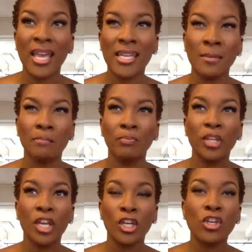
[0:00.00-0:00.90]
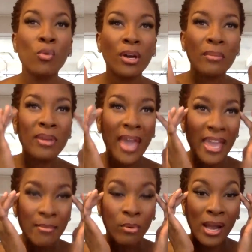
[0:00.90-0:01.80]
And you want to be
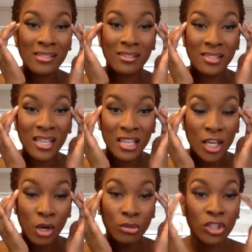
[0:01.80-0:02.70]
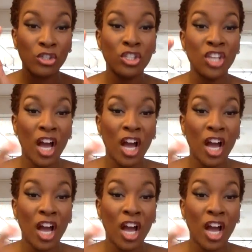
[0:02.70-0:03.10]
able as a CEO to just